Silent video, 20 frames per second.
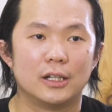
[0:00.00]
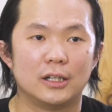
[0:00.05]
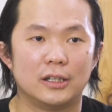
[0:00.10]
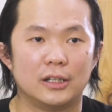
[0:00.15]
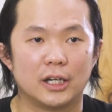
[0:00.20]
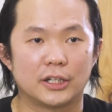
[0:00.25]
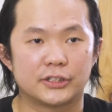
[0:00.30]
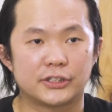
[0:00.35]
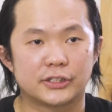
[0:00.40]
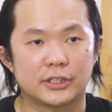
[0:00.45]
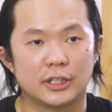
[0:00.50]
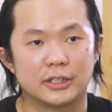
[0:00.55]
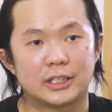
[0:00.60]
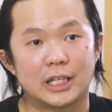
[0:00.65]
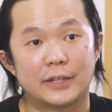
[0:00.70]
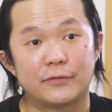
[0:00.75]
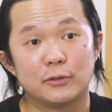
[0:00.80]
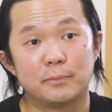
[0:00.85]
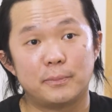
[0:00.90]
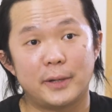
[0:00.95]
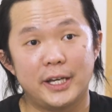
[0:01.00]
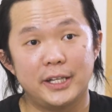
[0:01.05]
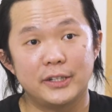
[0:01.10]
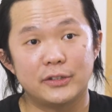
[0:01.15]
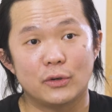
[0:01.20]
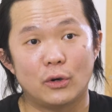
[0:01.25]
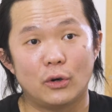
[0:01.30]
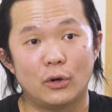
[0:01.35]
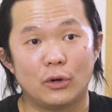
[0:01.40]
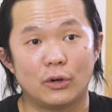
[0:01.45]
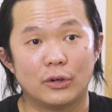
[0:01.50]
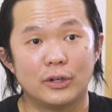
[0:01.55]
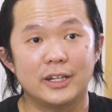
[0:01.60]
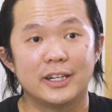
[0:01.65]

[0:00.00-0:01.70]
Largest Contentful Paint or